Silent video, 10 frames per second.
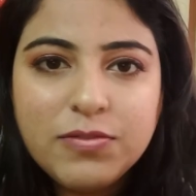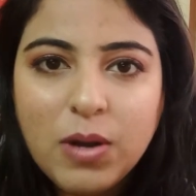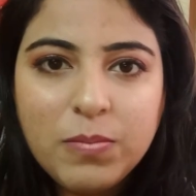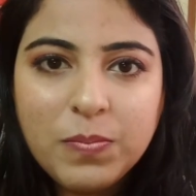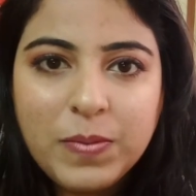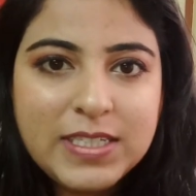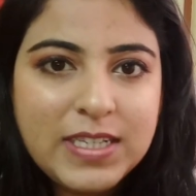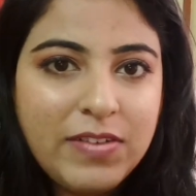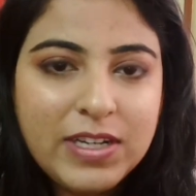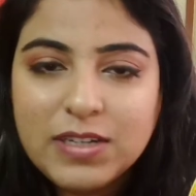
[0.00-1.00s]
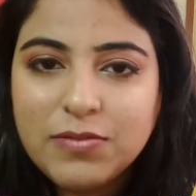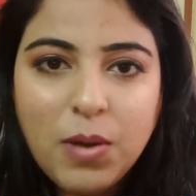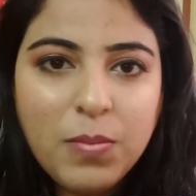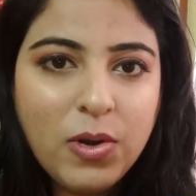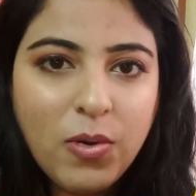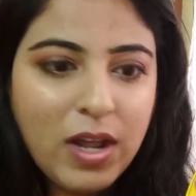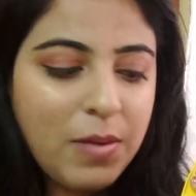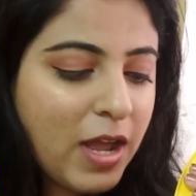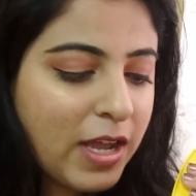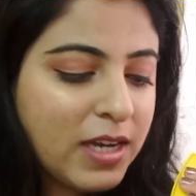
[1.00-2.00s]
it from rupees 70 from a
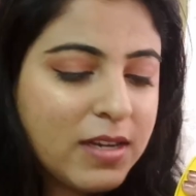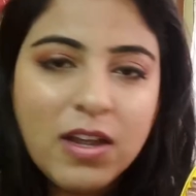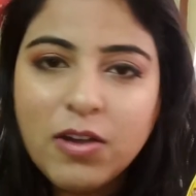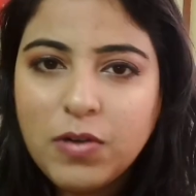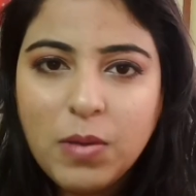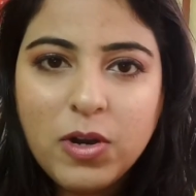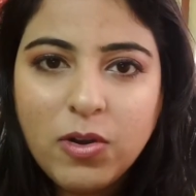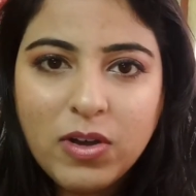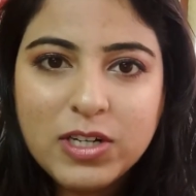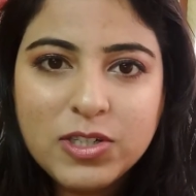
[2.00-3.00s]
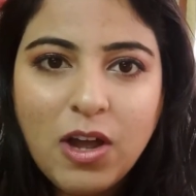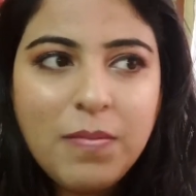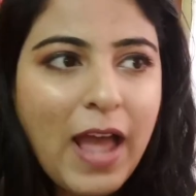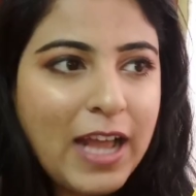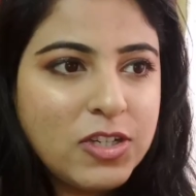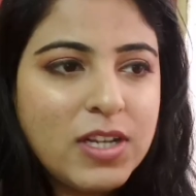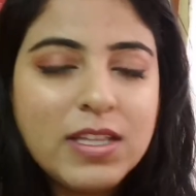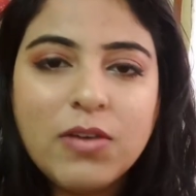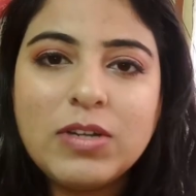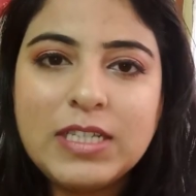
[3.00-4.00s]
local market, from a local shop. Actually
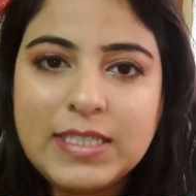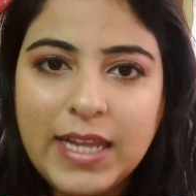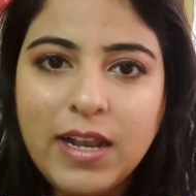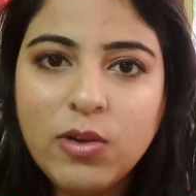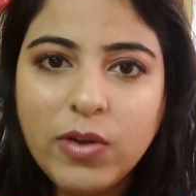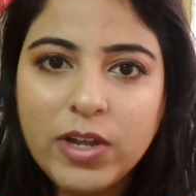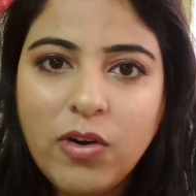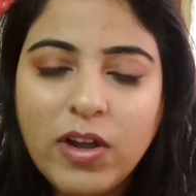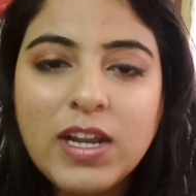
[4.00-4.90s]
there was a sale going